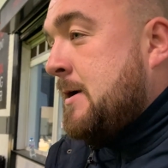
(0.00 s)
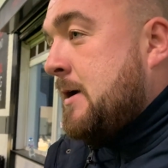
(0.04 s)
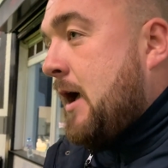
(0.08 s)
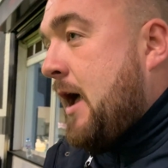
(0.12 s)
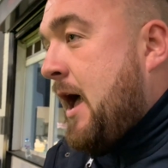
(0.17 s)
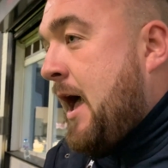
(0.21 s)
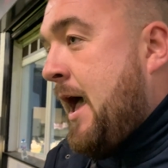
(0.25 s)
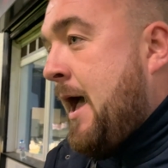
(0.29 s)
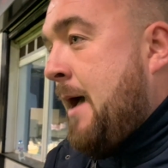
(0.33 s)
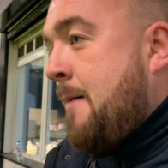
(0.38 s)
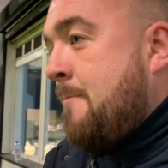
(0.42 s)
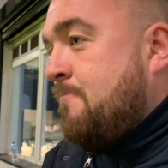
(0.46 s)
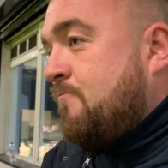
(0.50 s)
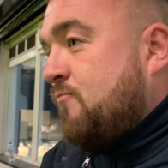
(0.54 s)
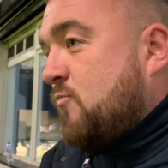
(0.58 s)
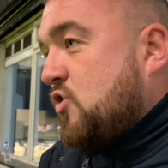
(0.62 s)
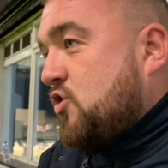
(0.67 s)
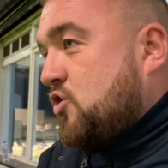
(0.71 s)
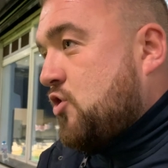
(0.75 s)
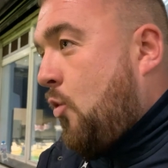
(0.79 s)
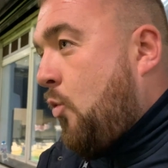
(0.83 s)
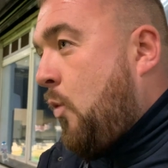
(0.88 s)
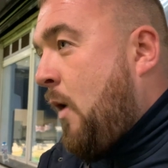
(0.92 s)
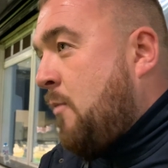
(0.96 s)
Um,
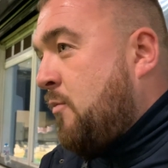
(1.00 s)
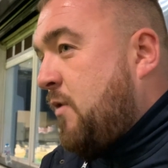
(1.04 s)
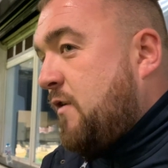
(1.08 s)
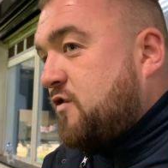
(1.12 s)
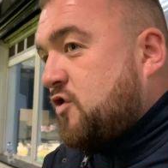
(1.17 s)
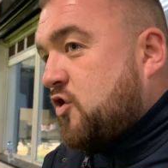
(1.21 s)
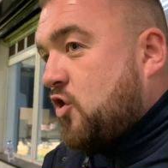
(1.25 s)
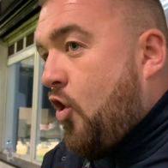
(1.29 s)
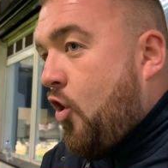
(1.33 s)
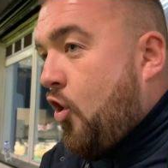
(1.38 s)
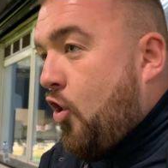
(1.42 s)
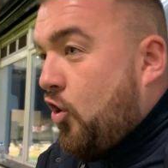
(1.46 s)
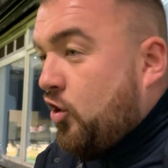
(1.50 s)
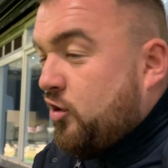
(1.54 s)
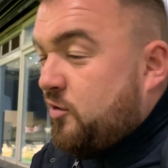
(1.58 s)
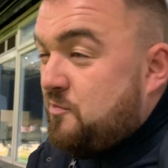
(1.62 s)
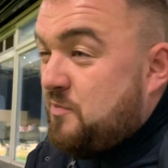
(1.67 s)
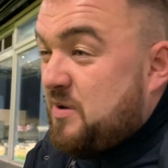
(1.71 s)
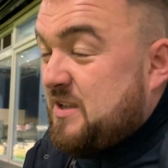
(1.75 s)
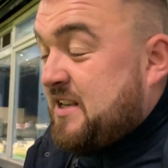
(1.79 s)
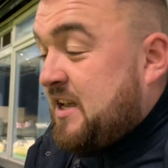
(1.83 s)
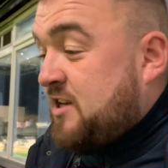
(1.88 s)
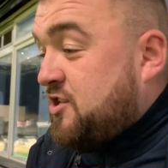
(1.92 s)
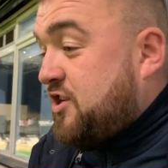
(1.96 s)
so when we've scored,
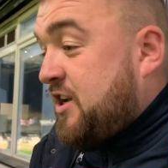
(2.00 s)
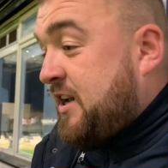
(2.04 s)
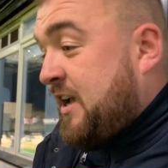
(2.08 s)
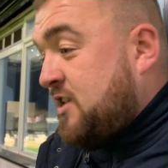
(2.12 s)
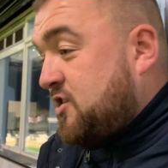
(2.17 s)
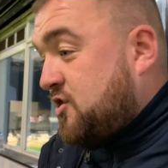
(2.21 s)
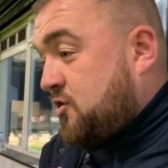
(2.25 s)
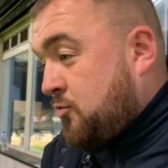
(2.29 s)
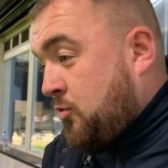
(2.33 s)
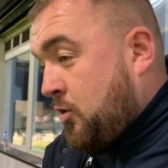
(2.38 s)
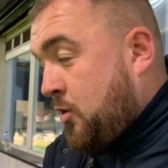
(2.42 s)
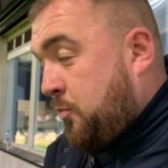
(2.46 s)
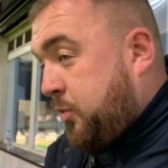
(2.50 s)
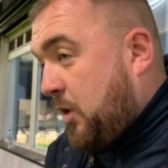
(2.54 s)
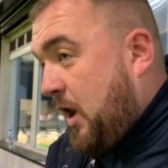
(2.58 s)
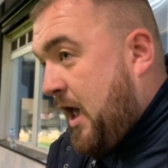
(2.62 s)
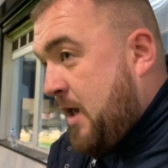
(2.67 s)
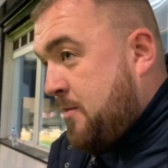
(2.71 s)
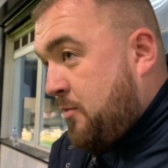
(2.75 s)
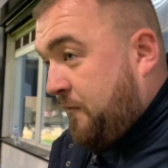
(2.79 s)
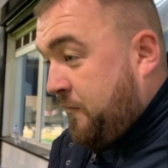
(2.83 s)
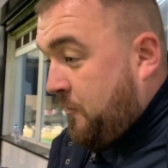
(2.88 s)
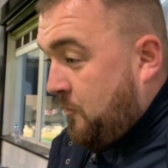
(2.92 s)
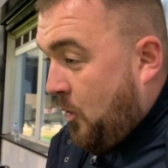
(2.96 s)
potentially against the run of
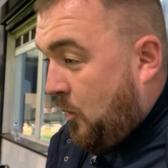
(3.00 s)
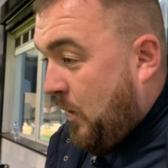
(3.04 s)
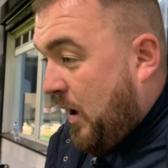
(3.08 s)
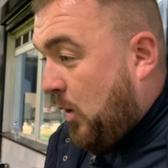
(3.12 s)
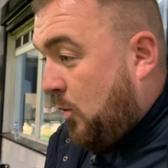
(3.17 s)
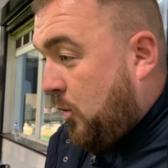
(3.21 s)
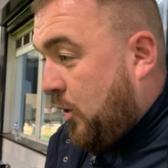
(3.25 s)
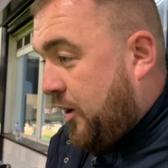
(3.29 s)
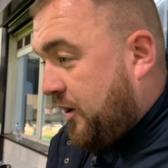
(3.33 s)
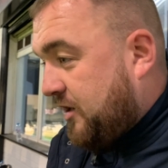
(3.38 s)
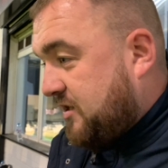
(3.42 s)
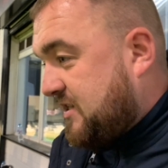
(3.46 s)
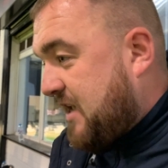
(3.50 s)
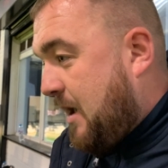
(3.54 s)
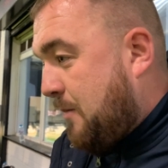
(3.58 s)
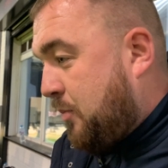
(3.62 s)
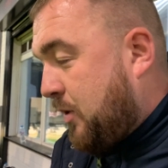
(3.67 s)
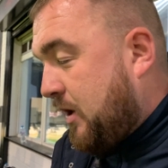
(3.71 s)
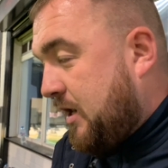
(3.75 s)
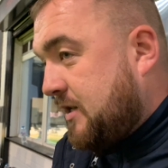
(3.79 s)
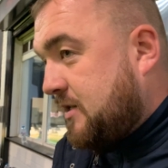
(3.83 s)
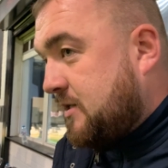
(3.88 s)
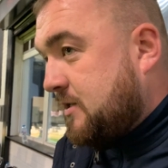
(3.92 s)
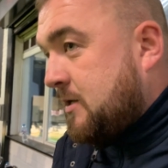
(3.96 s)
play, but from a well-worked set
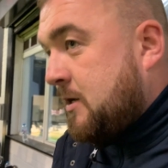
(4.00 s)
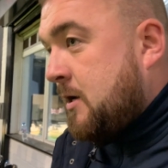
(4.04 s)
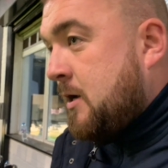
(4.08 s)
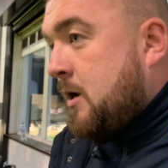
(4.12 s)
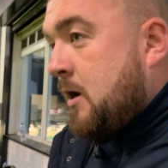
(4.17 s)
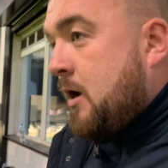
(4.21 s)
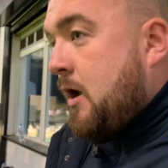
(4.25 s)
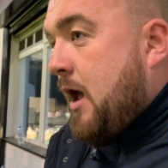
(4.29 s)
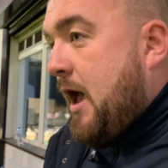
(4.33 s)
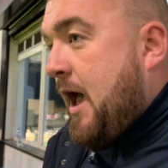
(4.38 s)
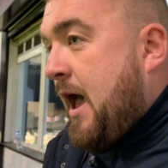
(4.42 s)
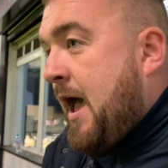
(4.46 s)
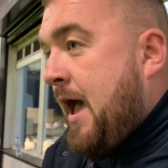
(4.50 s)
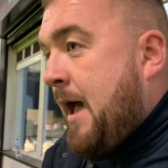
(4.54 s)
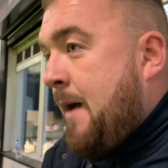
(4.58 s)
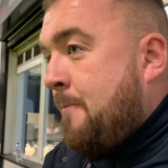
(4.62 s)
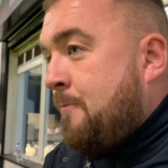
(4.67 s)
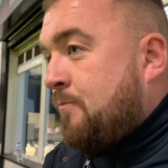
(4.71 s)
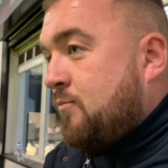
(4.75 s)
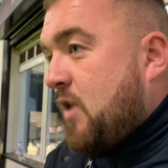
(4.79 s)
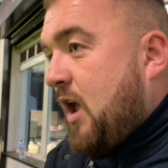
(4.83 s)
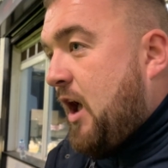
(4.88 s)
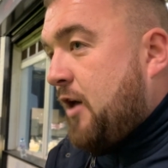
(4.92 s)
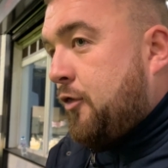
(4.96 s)
piece,
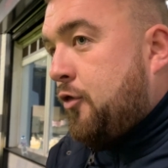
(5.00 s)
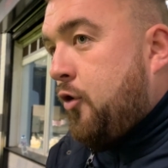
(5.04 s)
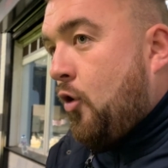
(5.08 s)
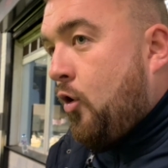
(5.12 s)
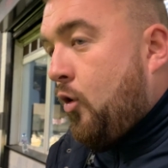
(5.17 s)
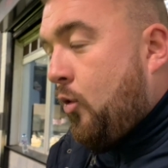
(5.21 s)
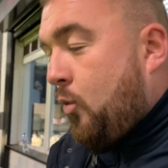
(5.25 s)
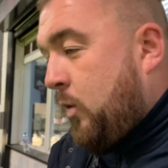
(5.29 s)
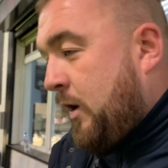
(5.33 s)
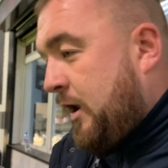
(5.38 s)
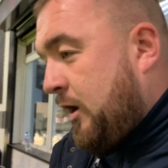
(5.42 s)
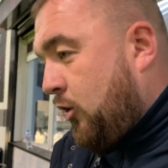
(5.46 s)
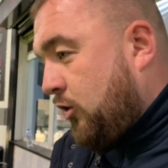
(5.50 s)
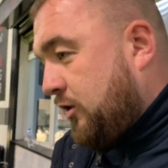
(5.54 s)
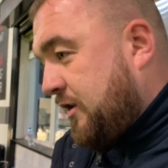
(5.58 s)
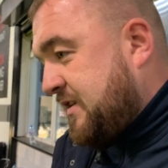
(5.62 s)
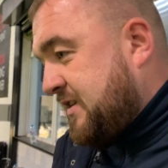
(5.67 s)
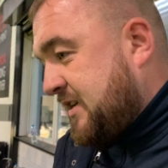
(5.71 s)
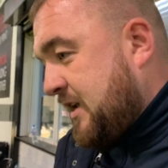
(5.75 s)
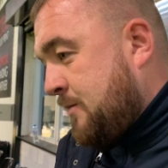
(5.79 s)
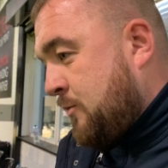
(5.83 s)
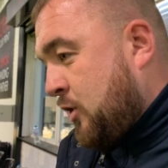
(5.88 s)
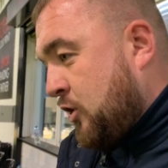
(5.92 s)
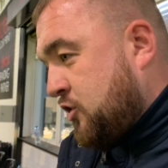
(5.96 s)
um, I thought we looked the
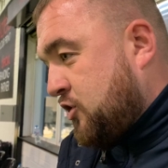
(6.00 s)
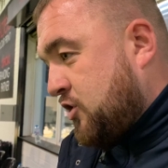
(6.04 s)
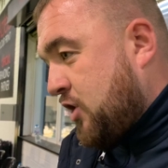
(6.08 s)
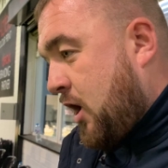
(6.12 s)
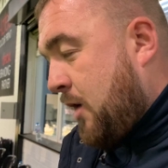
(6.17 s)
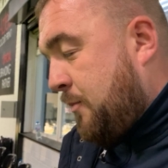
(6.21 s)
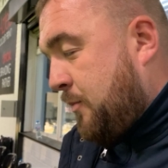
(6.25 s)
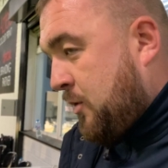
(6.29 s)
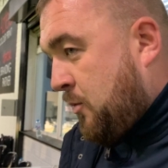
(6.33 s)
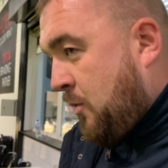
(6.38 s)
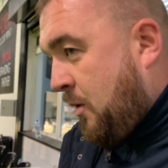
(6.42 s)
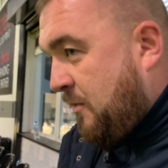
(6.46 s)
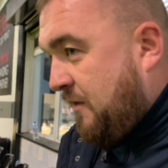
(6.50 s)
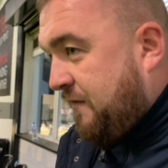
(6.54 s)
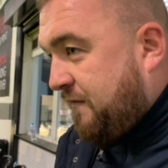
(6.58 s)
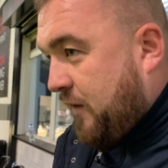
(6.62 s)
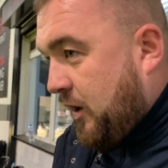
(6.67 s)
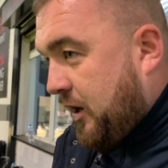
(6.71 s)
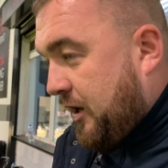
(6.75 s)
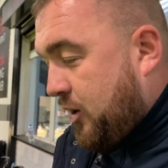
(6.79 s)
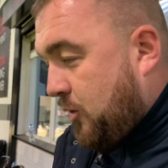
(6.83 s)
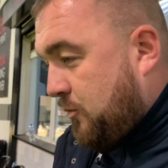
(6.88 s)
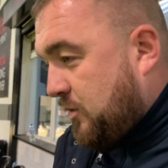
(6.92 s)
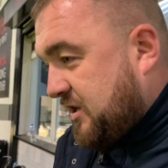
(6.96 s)
team on top. And when we
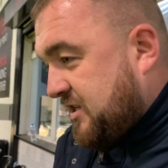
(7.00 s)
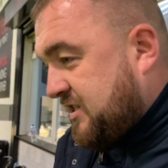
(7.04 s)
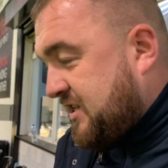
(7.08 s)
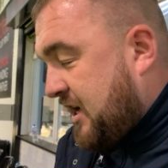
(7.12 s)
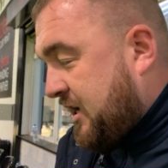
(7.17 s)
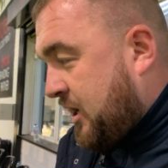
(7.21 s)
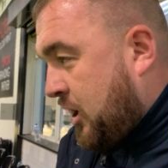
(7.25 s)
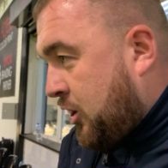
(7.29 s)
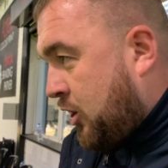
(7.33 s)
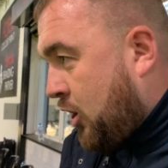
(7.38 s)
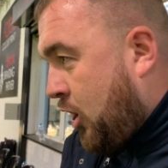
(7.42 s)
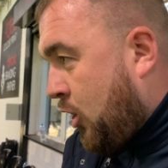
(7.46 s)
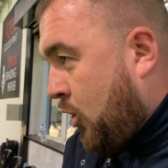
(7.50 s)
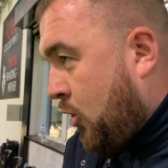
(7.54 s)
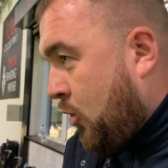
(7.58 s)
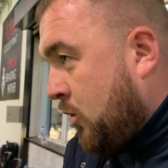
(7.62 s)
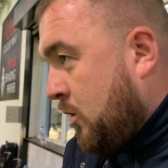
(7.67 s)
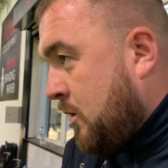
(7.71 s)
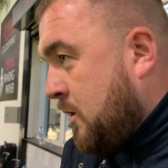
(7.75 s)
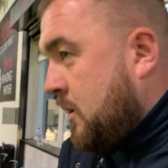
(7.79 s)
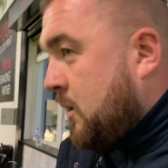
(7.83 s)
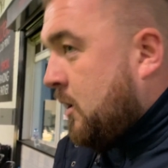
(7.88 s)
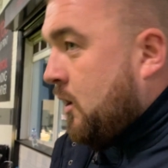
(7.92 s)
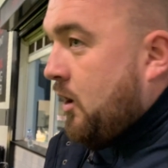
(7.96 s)
followed up with a second goal,
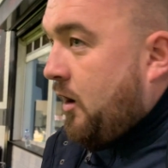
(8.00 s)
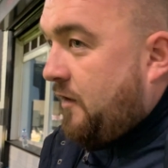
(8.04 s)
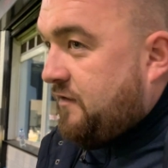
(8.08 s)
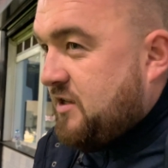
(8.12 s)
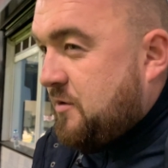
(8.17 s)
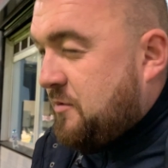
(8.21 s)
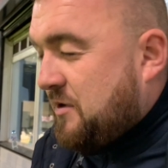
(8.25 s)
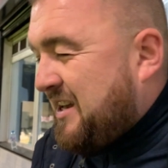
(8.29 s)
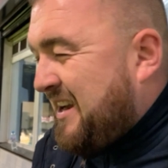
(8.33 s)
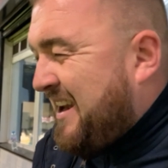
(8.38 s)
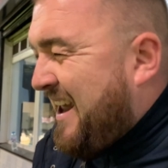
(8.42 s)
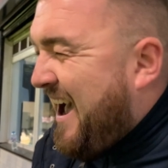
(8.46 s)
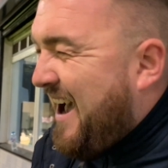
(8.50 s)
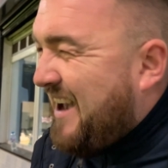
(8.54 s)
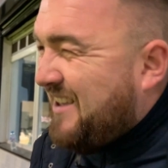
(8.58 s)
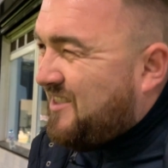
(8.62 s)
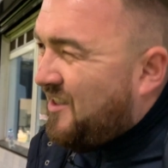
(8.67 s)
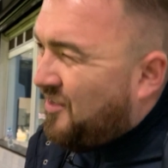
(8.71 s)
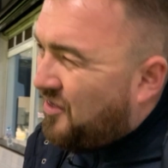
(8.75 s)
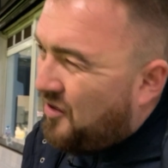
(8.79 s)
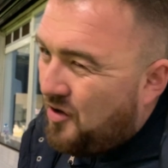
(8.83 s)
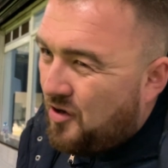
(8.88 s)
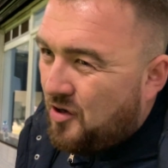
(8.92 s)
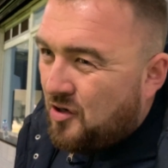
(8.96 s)
obviously we denied the
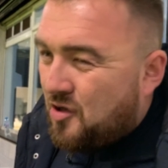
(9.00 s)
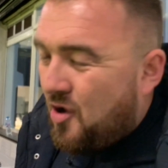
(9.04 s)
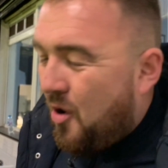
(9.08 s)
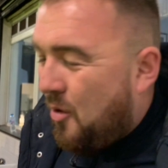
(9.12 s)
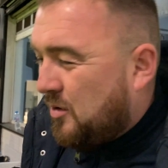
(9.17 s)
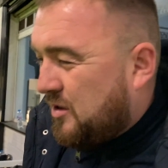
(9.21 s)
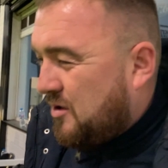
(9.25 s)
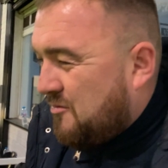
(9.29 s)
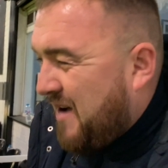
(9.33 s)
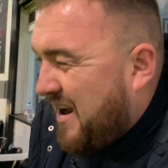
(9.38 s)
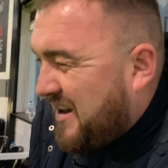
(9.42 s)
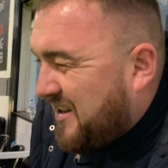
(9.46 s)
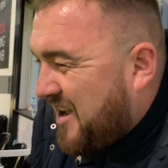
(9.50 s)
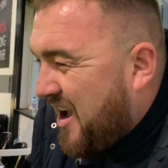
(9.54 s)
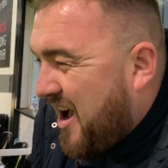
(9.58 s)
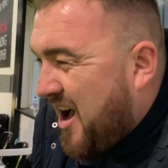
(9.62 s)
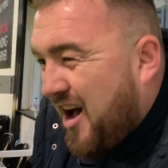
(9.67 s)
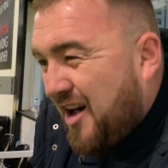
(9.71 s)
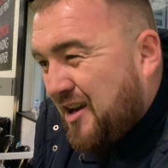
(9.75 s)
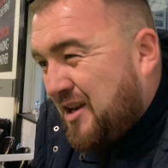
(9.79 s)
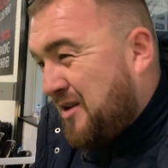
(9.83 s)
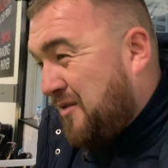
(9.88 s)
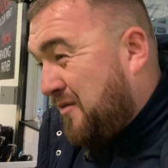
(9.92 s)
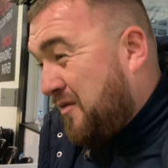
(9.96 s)
third goal with the red
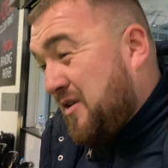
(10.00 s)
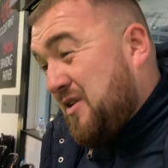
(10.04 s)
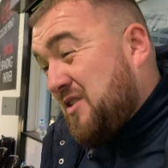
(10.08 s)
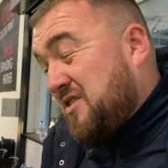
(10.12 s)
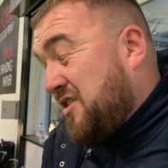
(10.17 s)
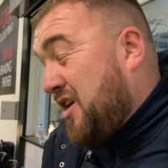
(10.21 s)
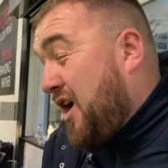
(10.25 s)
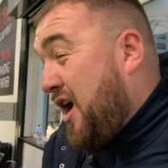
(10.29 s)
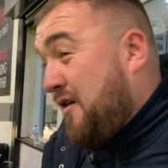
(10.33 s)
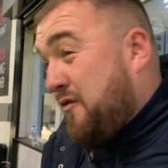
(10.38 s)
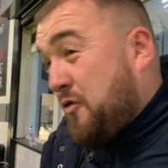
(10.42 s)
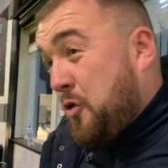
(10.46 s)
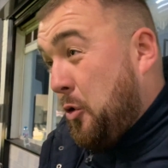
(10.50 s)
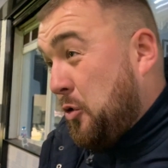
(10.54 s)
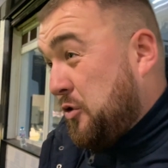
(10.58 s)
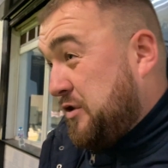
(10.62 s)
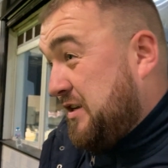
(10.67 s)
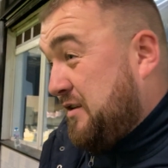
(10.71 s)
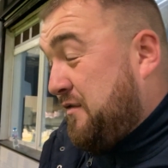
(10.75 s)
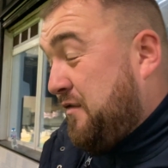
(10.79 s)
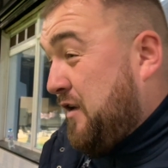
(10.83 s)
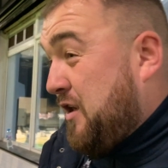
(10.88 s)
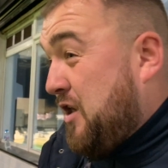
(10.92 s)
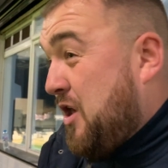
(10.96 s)
card in the first half,
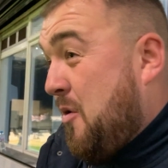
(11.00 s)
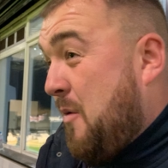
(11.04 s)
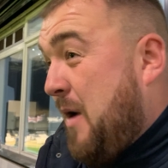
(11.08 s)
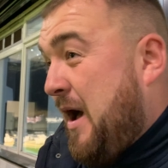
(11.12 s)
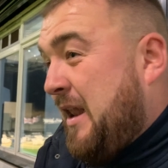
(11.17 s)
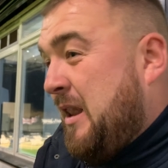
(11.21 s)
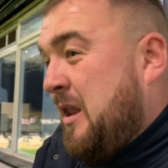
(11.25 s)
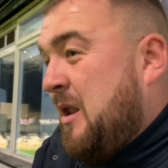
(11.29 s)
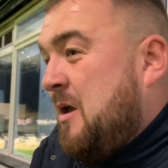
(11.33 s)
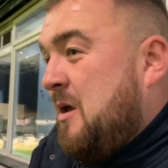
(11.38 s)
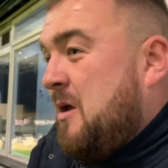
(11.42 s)
gutted for Yuan.